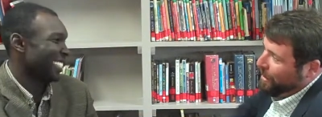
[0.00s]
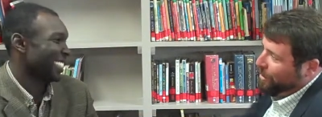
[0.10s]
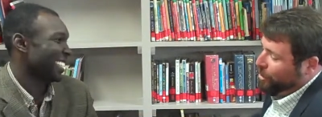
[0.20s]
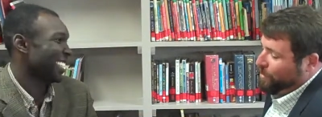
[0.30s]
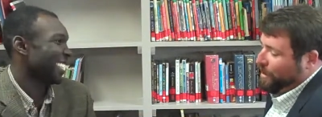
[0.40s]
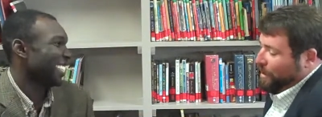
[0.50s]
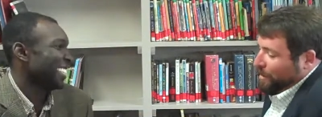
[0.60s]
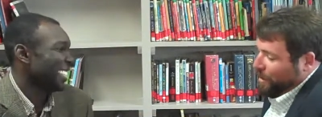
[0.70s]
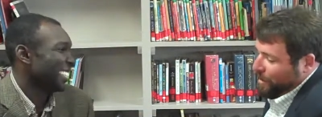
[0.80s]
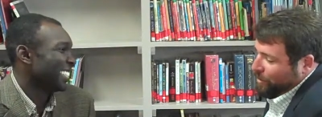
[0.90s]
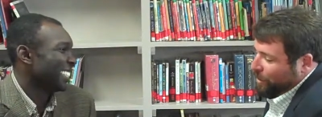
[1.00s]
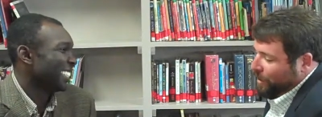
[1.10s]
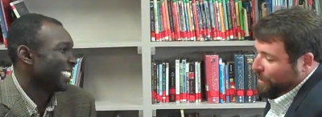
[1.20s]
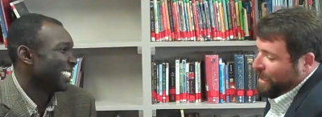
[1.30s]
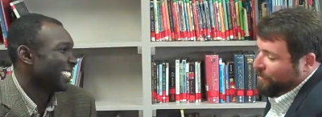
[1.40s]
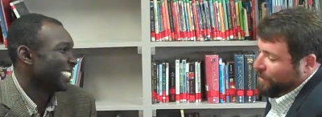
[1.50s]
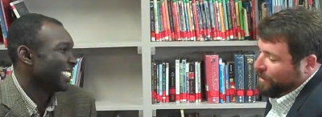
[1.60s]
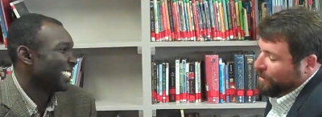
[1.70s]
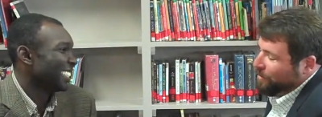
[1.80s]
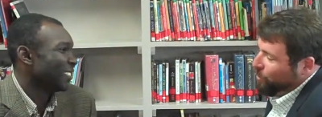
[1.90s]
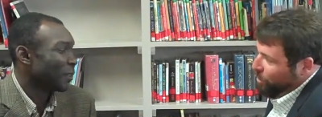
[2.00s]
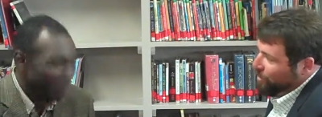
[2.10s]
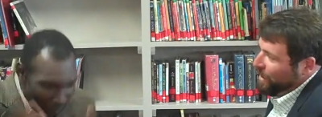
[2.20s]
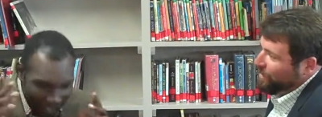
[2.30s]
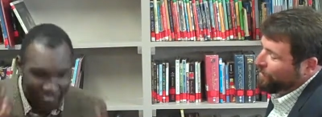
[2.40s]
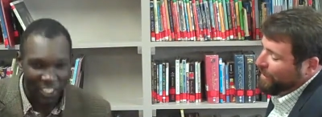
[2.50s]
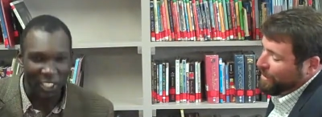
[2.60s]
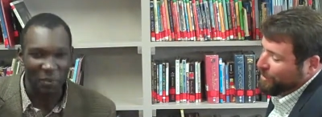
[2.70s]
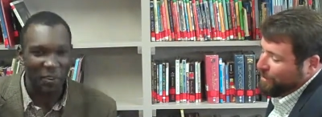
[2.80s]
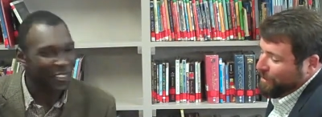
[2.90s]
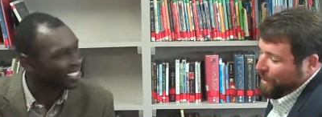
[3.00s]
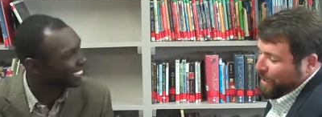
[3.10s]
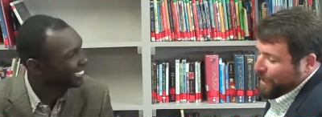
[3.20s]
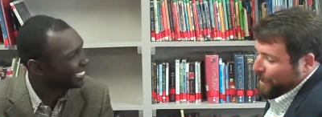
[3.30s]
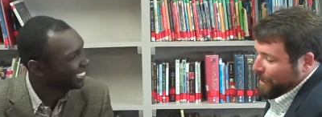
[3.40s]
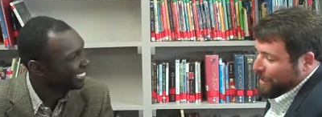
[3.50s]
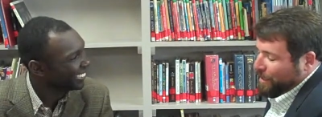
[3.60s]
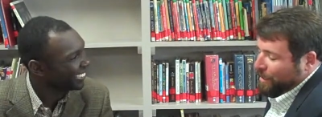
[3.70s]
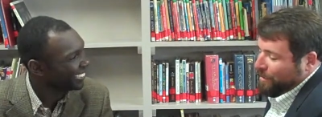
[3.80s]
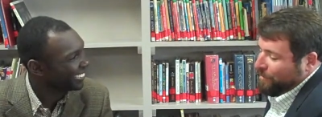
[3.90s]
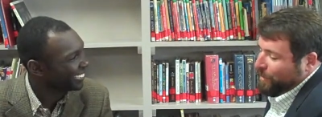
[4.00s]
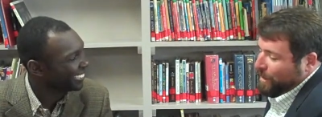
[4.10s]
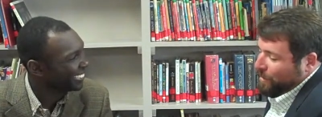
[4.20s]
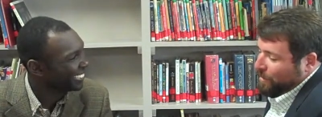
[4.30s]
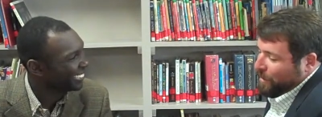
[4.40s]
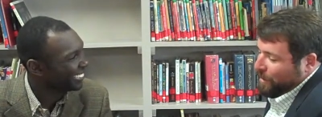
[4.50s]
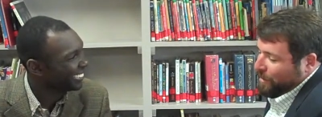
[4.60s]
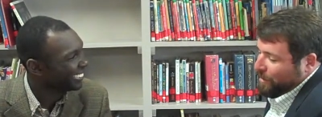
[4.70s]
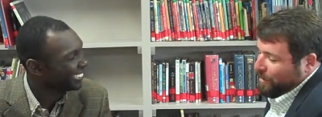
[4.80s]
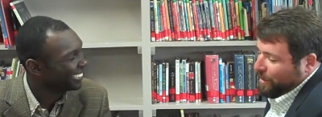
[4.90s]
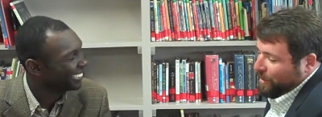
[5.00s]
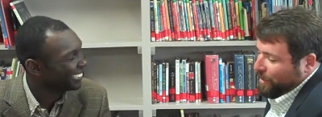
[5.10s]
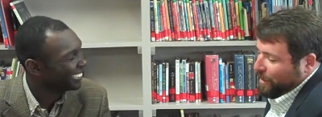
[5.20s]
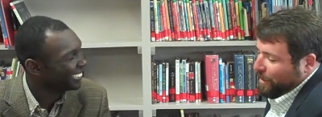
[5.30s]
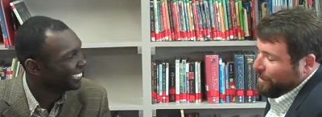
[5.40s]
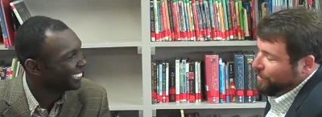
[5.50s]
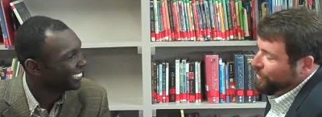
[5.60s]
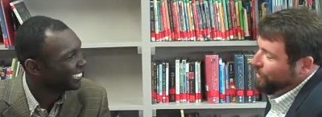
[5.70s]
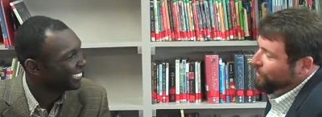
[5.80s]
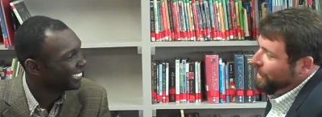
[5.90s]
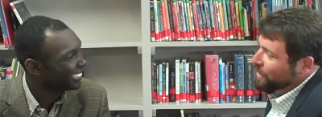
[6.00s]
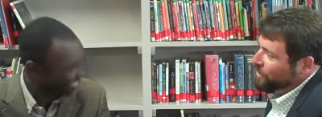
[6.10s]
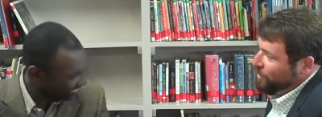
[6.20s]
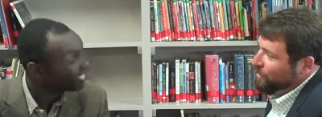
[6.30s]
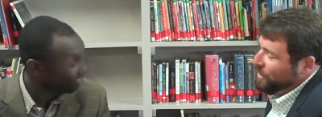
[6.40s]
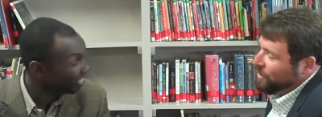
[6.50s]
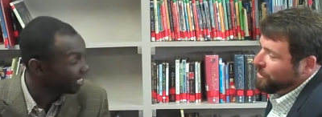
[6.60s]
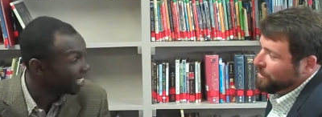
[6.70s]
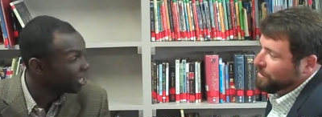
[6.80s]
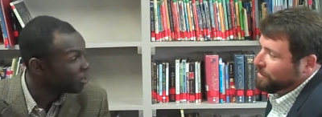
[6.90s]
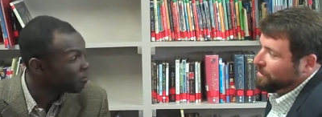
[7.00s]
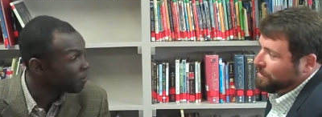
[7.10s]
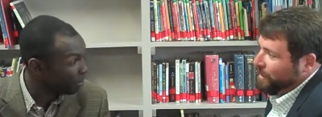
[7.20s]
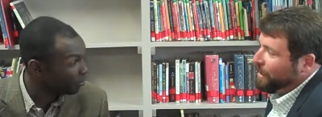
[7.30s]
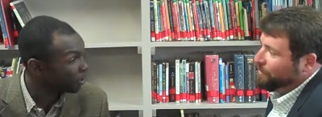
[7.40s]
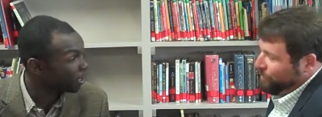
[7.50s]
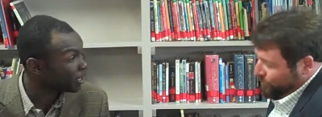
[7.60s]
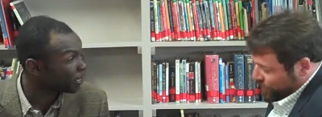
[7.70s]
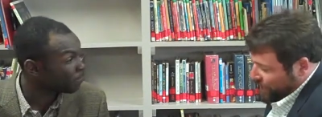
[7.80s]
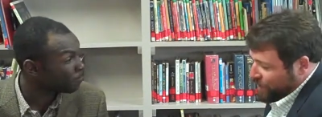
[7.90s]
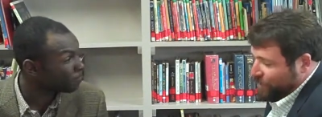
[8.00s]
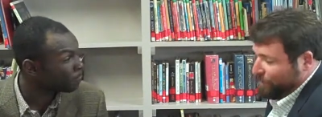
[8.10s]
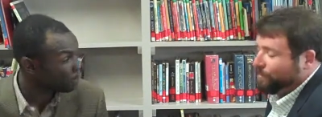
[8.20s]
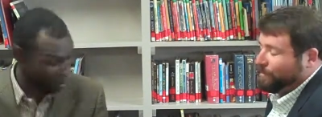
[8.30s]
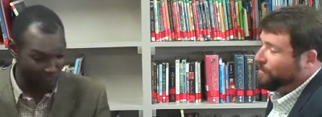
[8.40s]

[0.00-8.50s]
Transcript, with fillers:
Speaker 1: yes. and hope to, uh, you come back for the Watermelon Festival and, um, and, and uh, anything else. So thank you so much. And thank you. I appreciate this. Thank you.